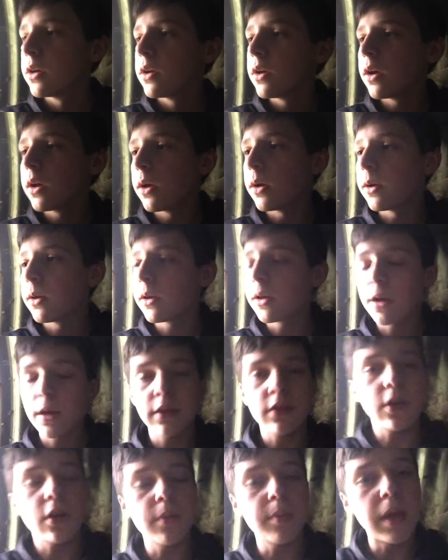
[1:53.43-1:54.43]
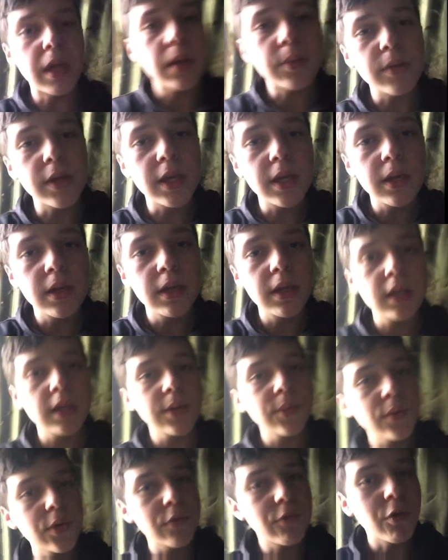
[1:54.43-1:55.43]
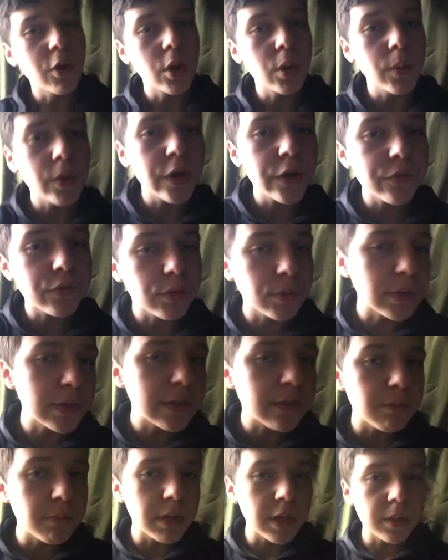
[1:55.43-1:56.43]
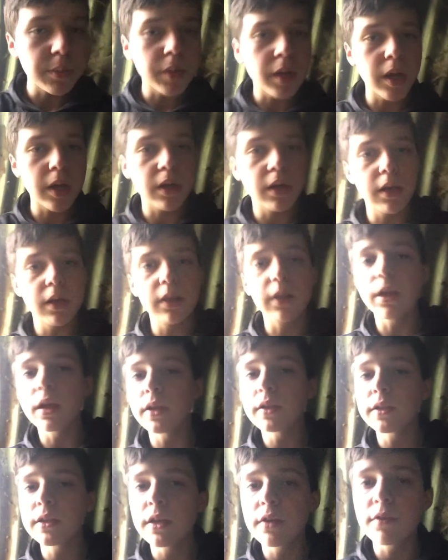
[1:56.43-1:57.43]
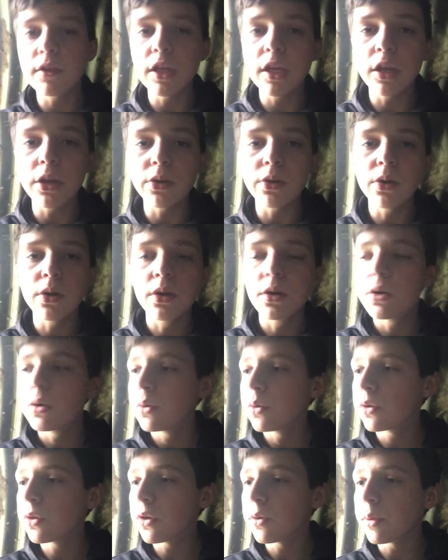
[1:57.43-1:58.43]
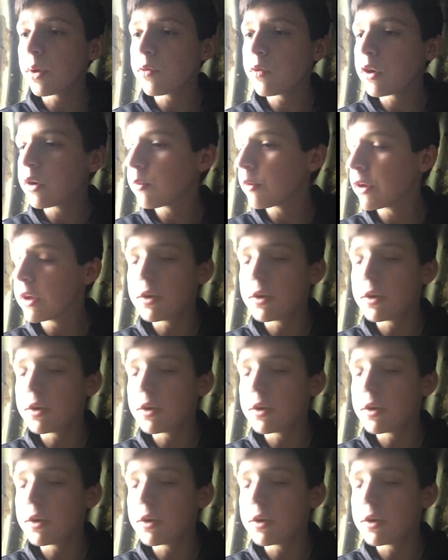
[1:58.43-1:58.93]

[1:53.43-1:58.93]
I thought maybe he would, for whatever reason, be at my Thanksgiving dinner with all my family.